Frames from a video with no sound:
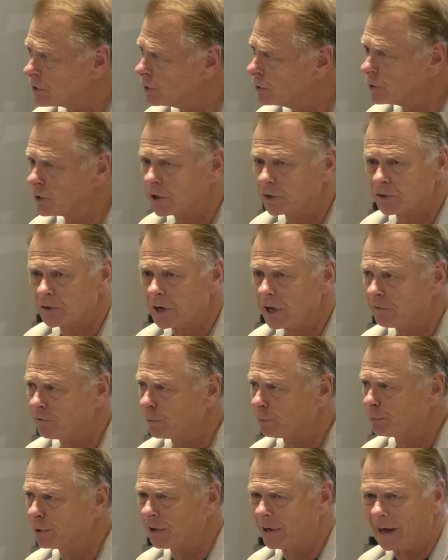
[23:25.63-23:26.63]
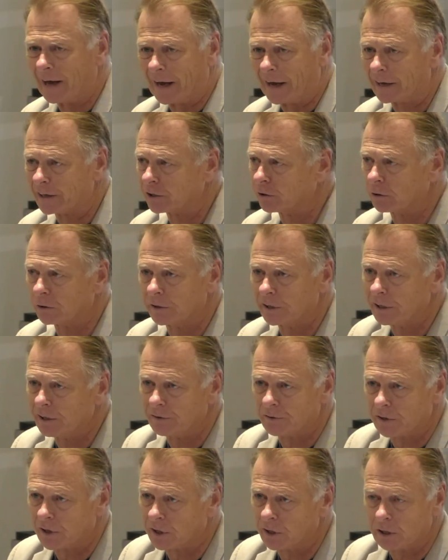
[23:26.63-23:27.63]
who doesn't have a plaque or
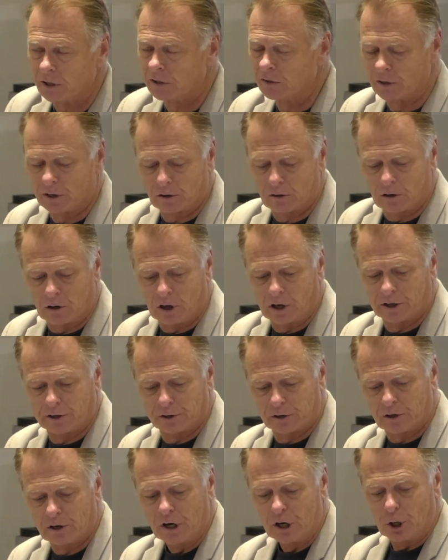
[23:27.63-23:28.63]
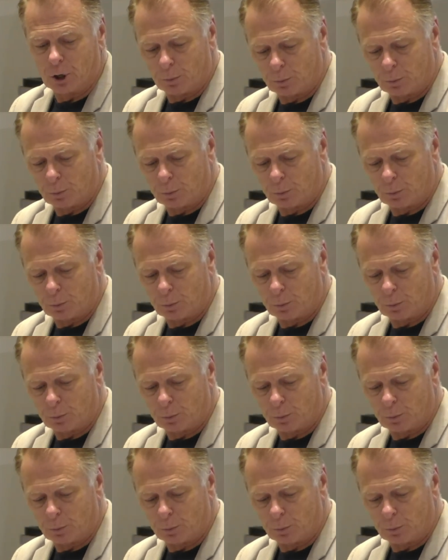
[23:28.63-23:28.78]
anything in their honor,